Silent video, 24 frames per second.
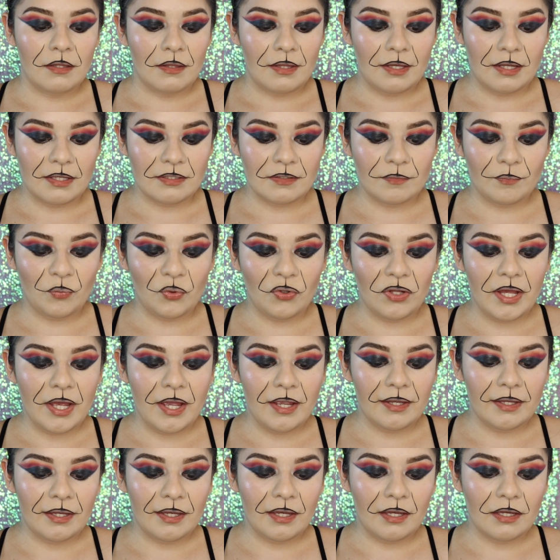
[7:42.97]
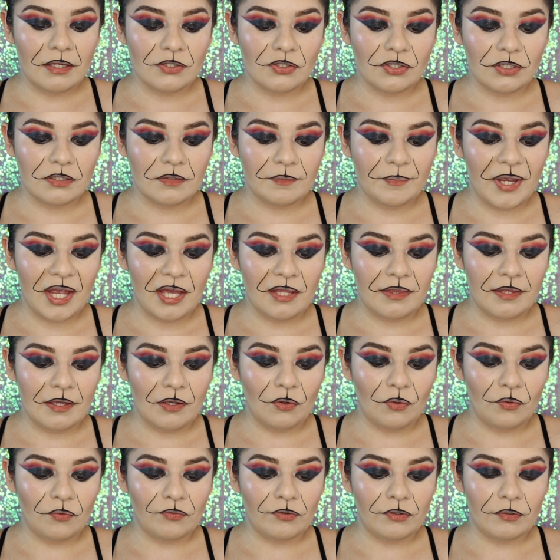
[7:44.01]
That's black, and just pat
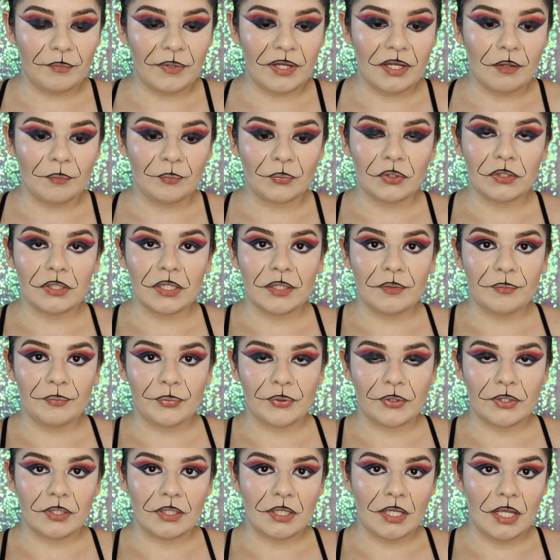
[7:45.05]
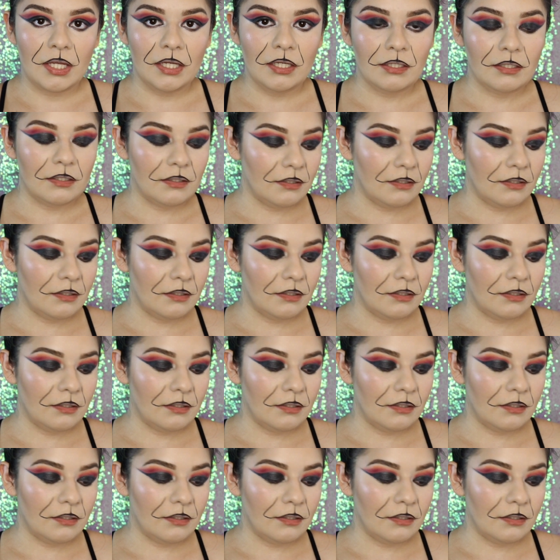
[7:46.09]
that over my upper lip, okay?